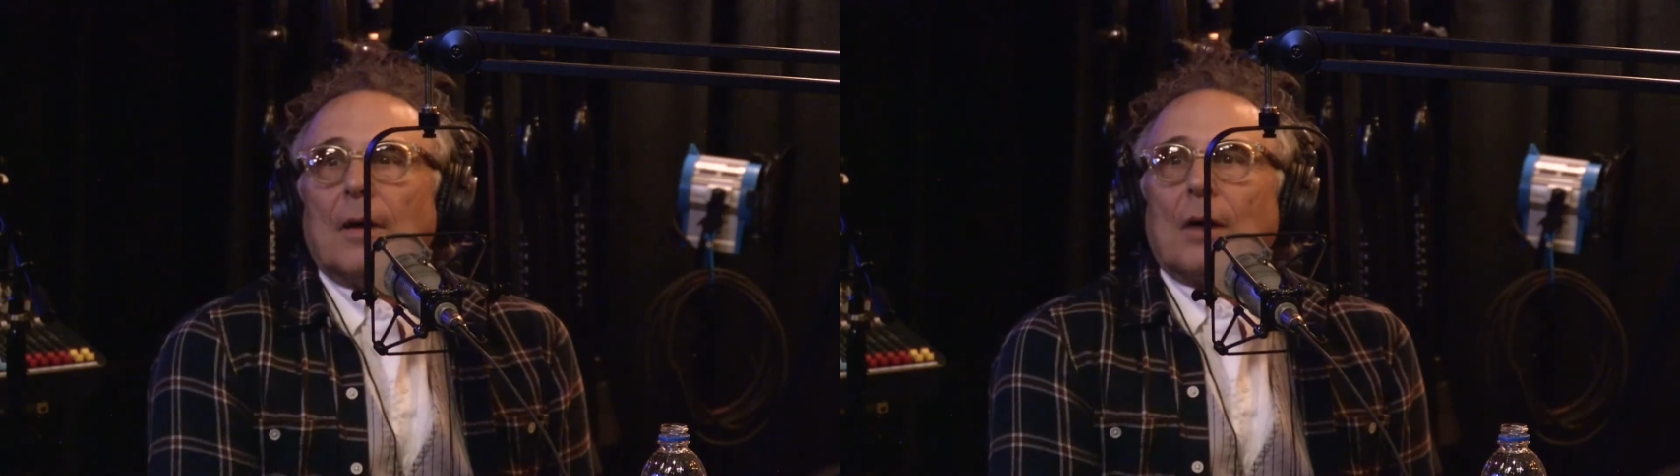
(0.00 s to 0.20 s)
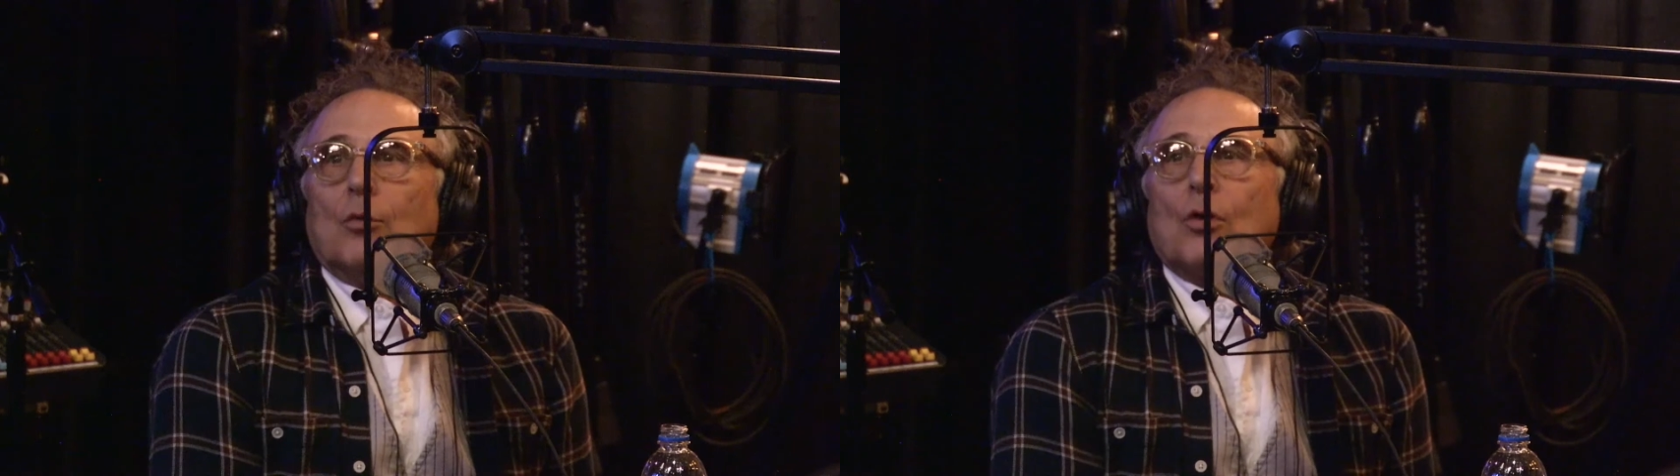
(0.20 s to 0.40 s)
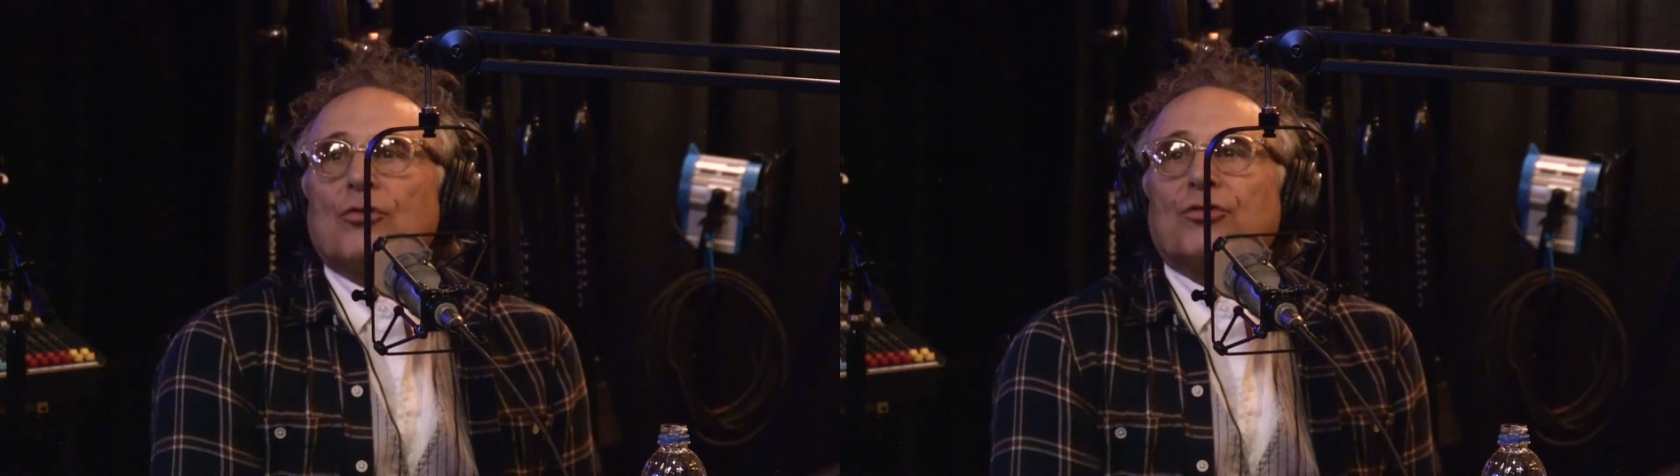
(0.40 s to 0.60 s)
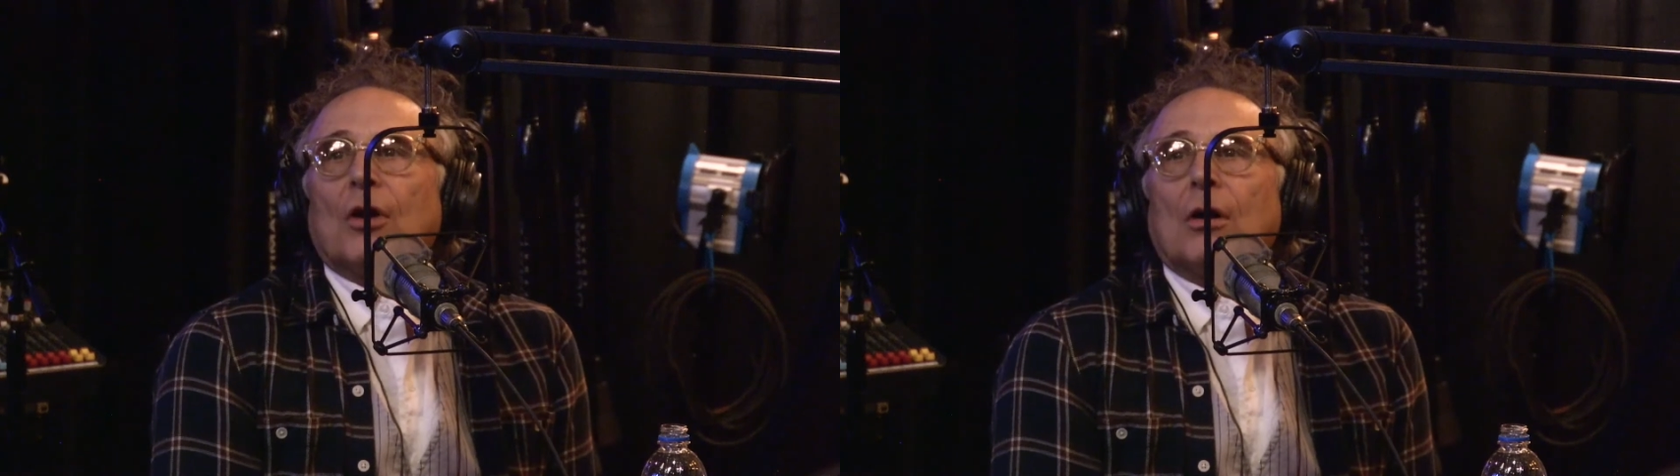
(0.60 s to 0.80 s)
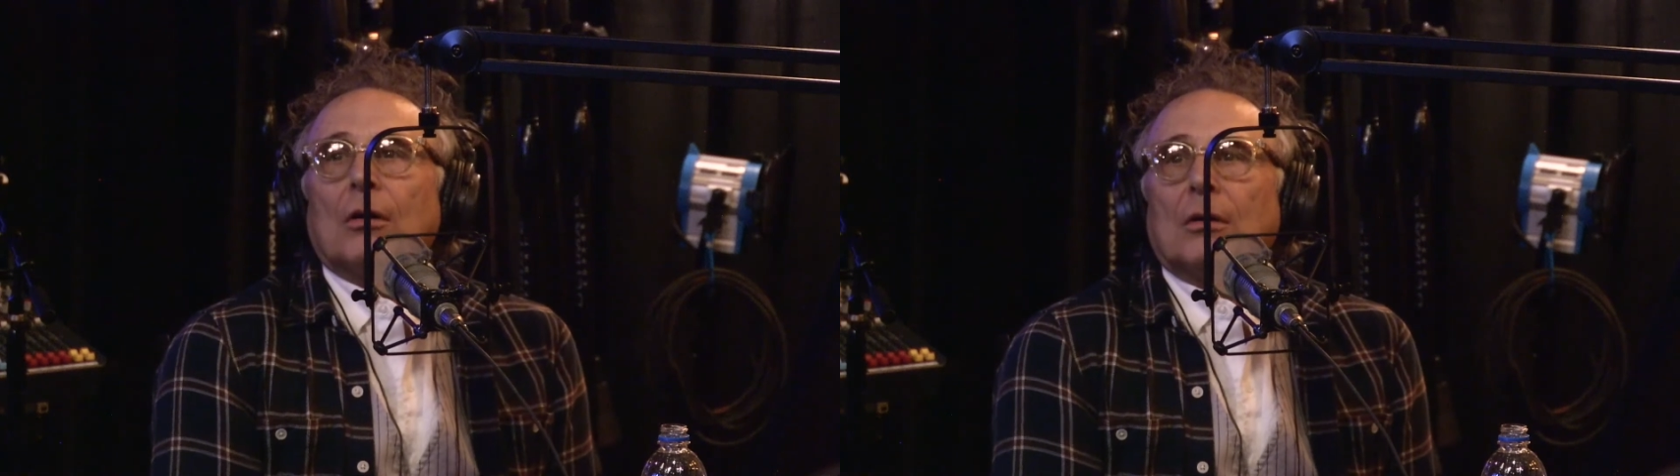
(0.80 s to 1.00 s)
wrote a
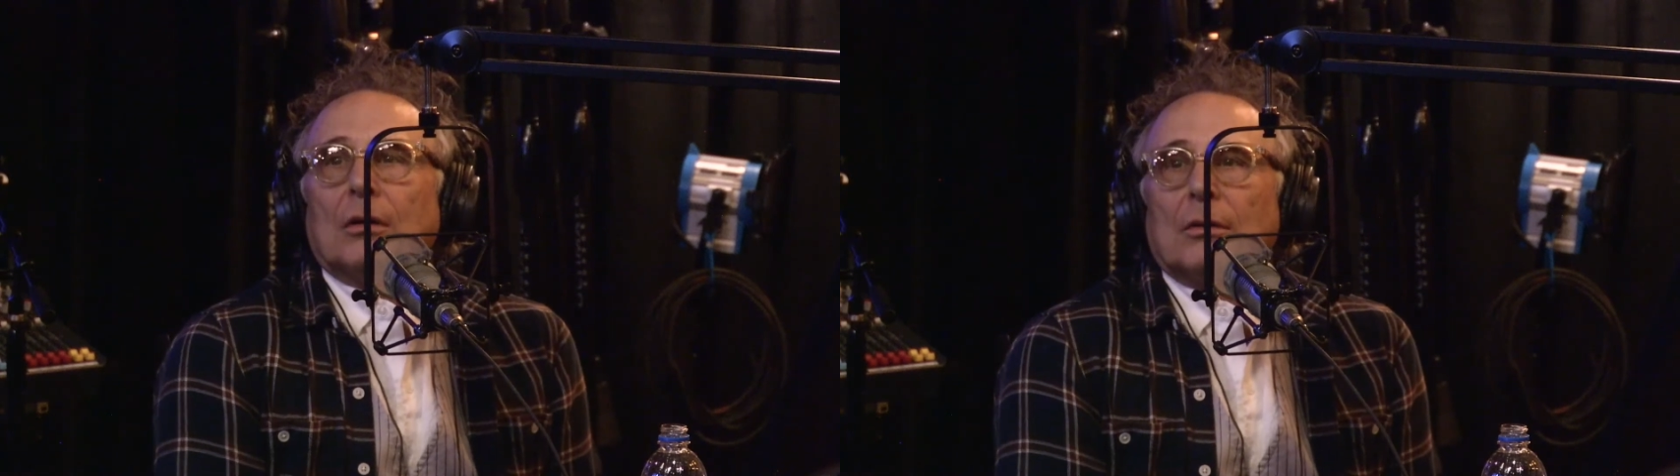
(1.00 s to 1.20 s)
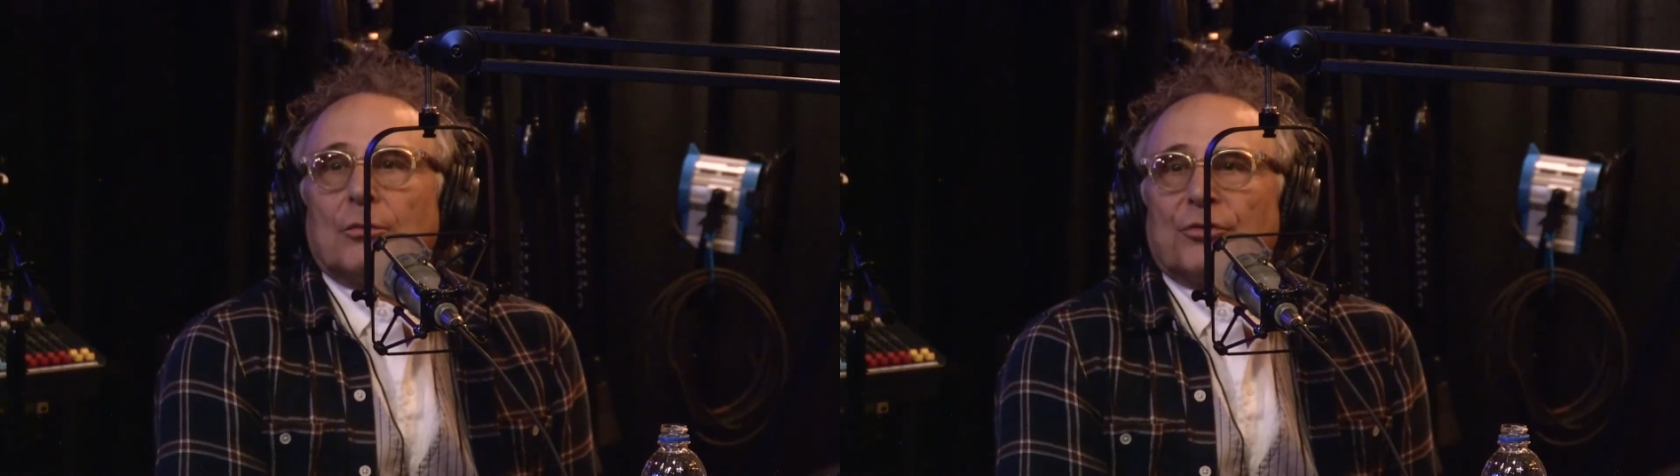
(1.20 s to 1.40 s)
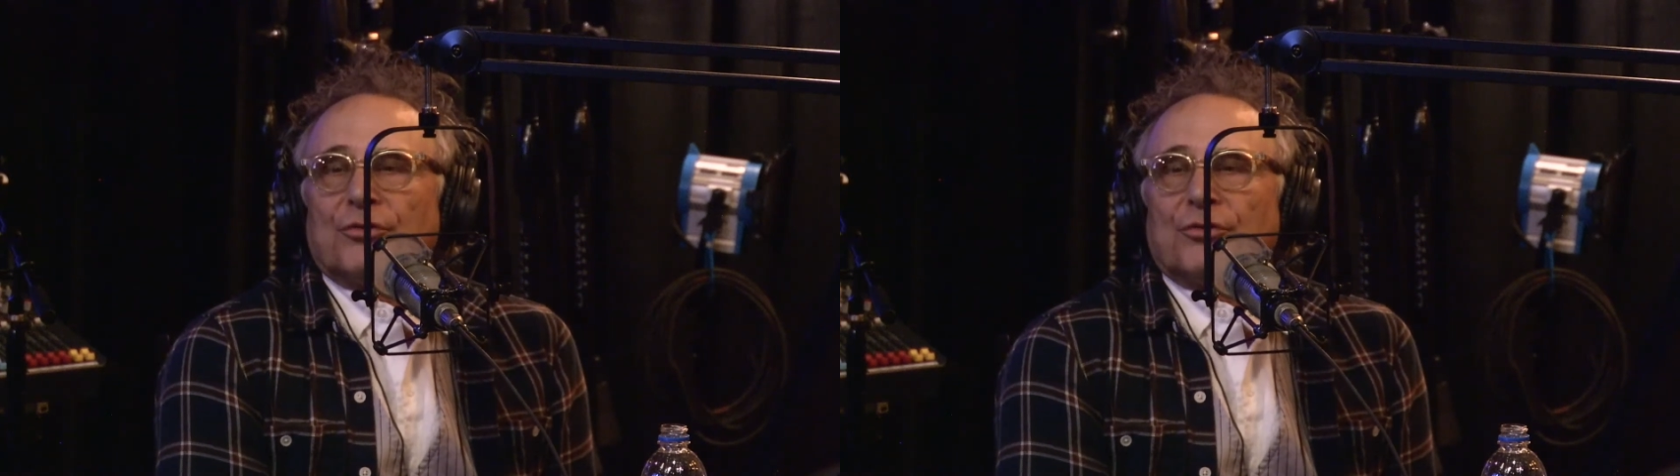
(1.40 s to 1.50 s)
song with